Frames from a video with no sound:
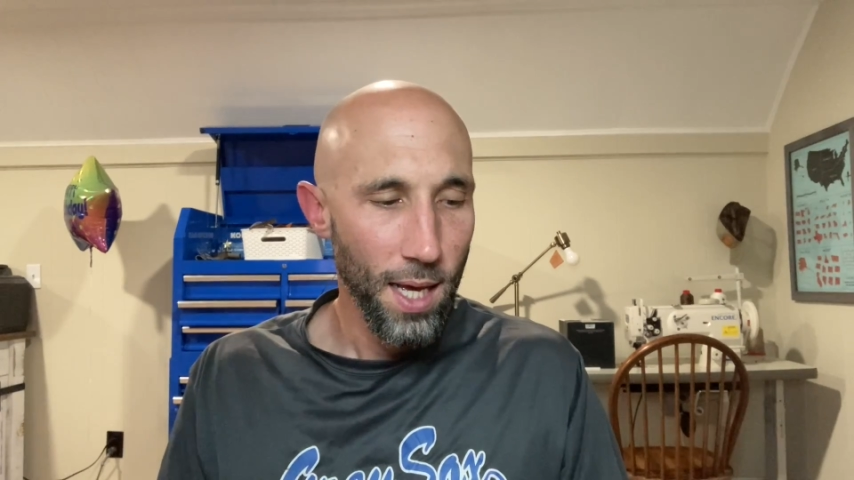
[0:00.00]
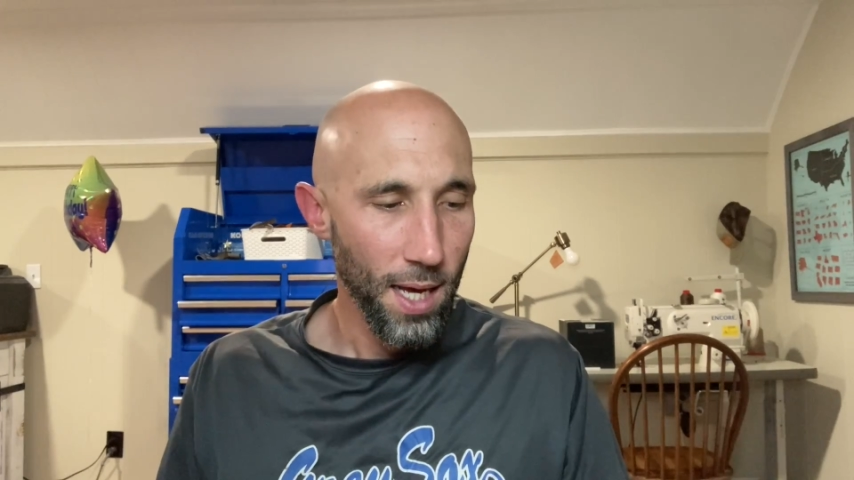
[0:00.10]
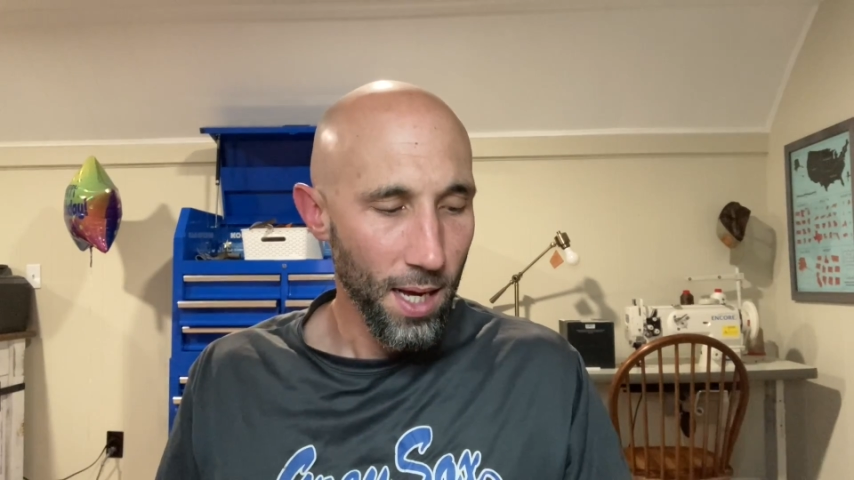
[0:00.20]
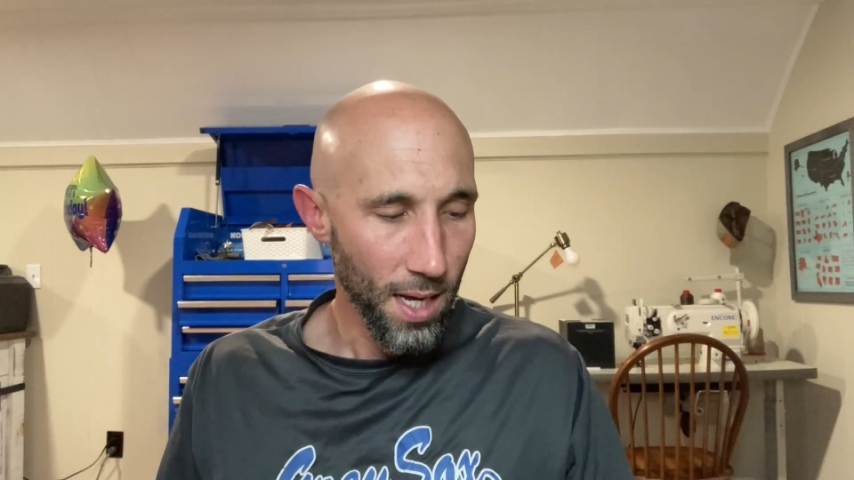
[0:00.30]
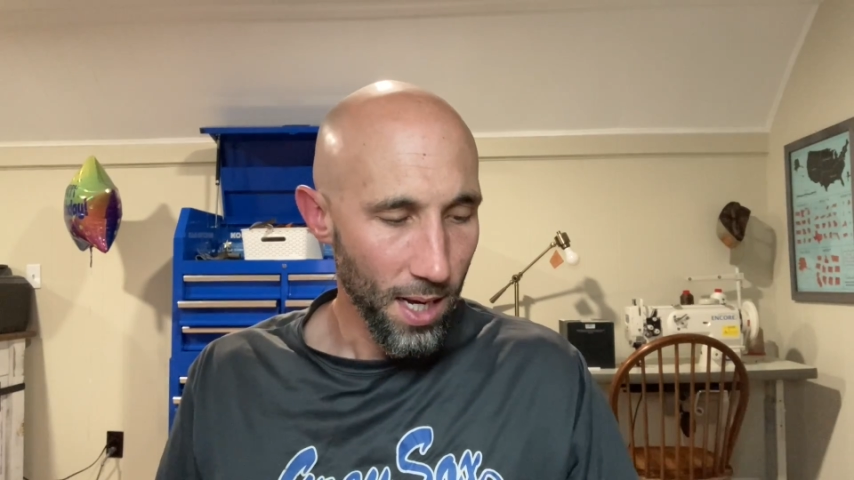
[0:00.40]

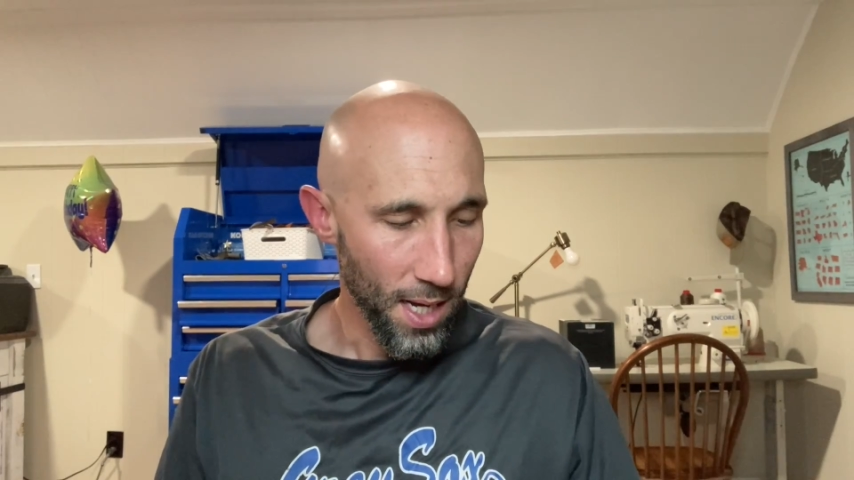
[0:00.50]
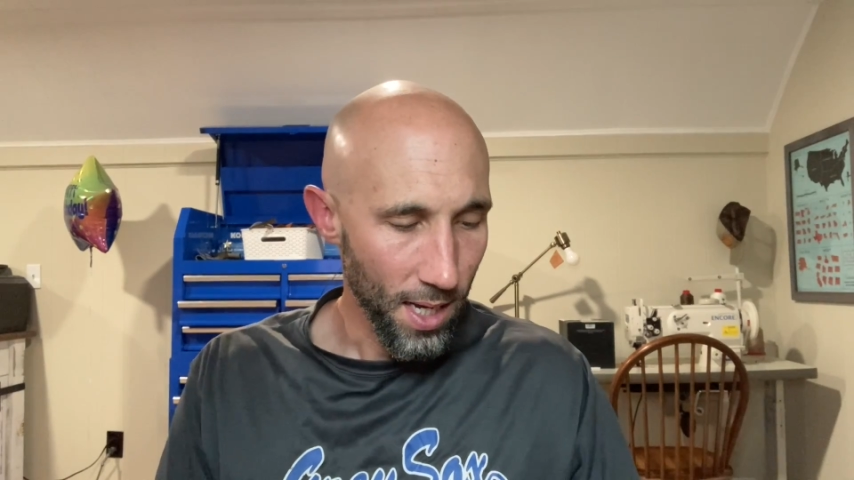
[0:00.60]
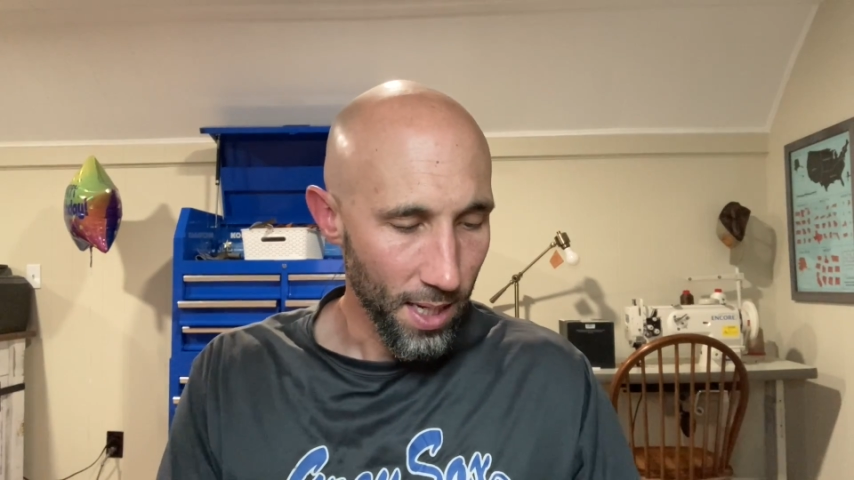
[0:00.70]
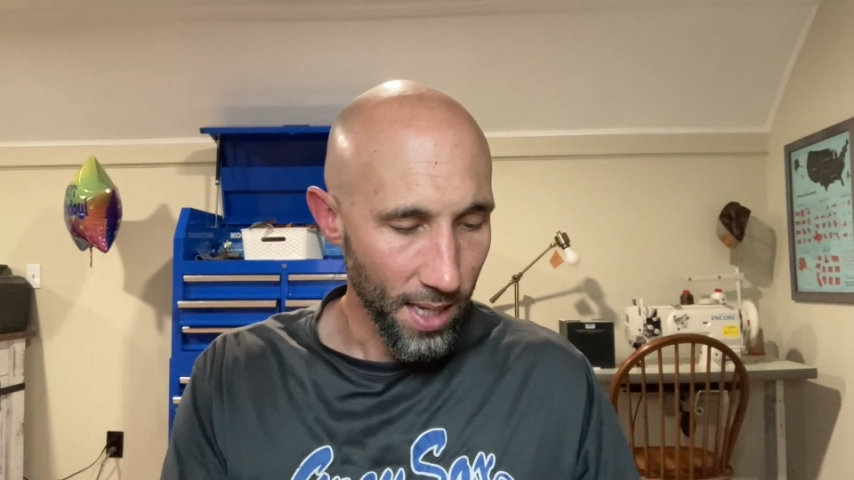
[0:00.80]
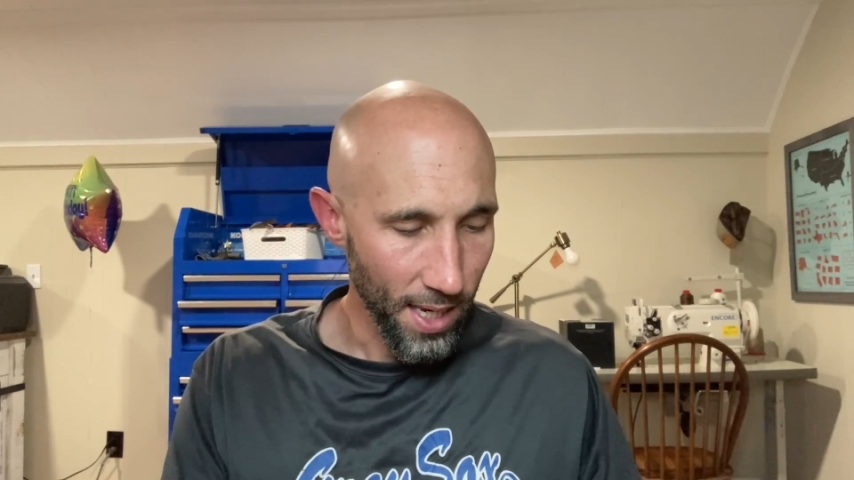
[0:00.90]

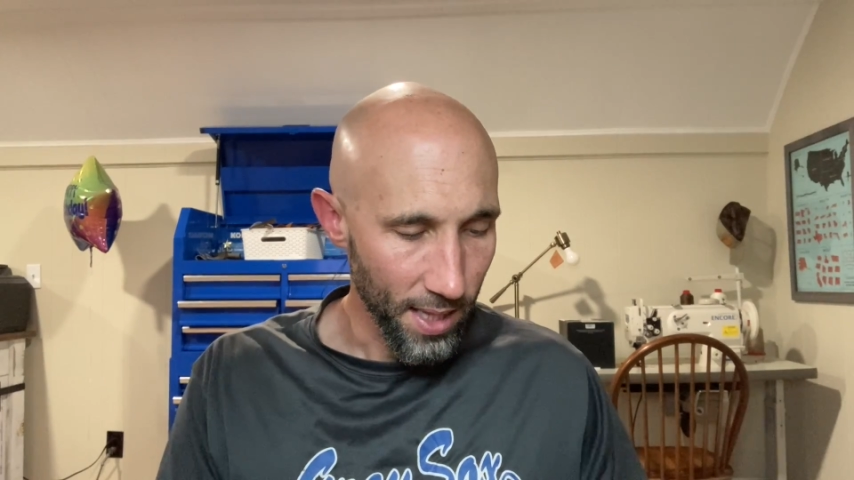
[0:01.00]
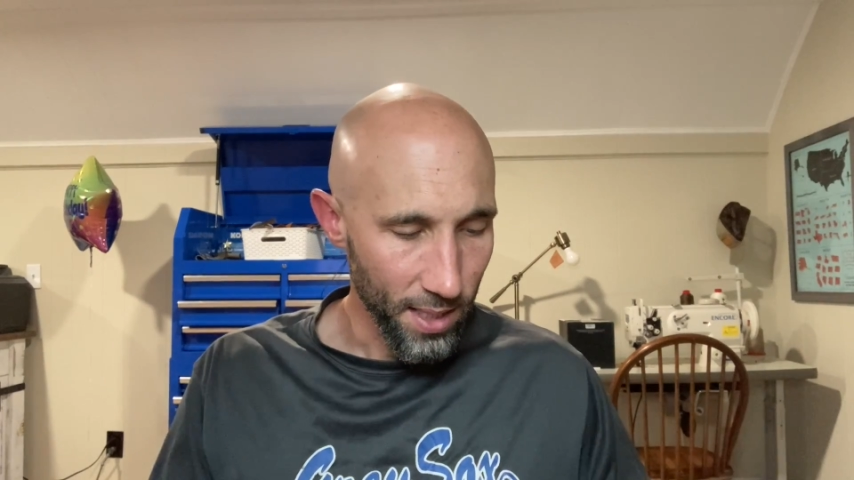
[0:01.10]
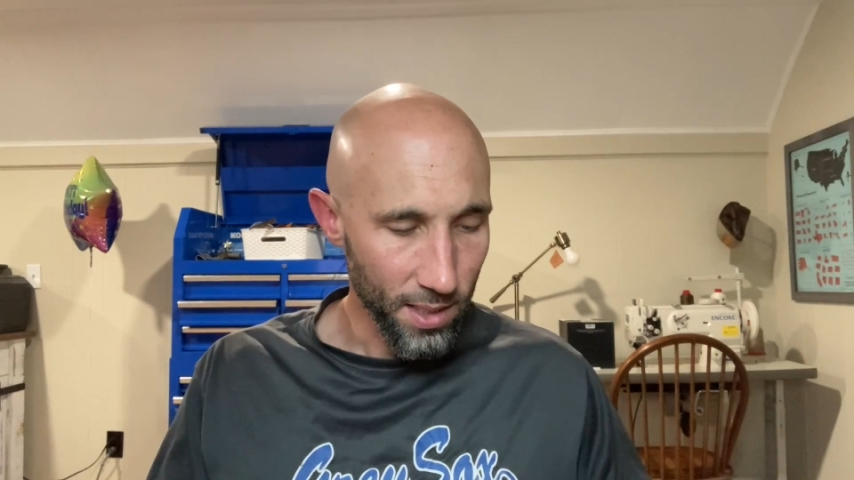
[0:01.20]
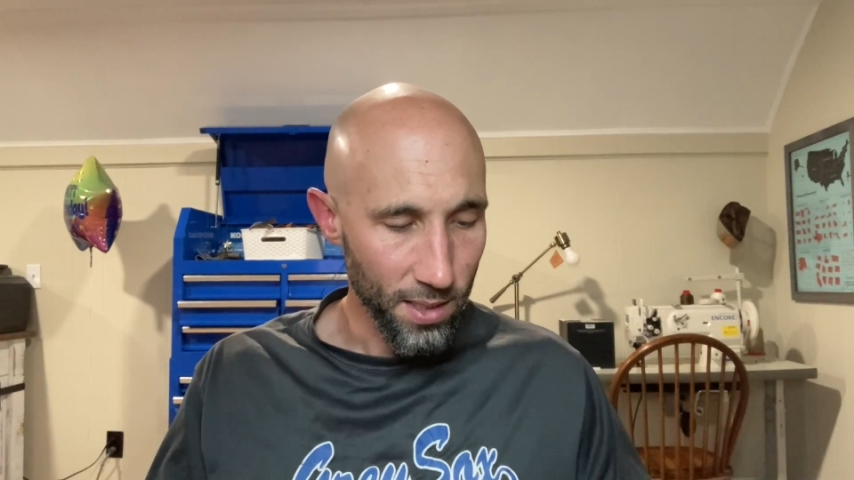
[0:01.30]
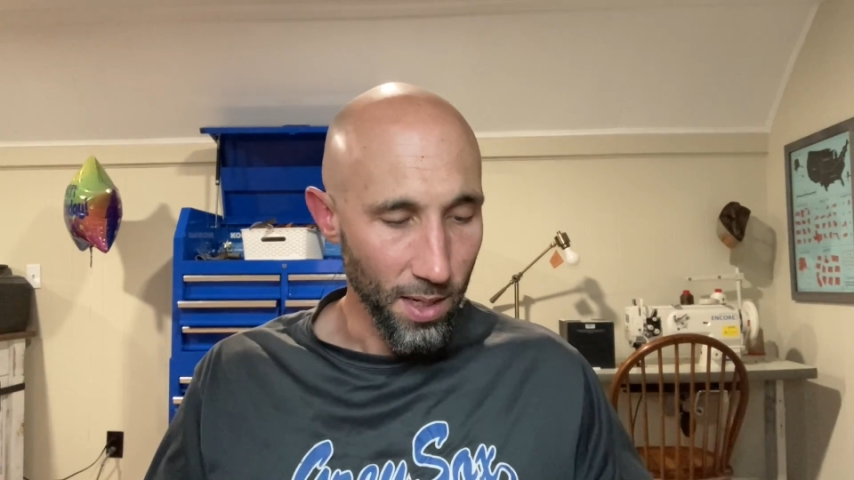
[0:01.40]
Again, it's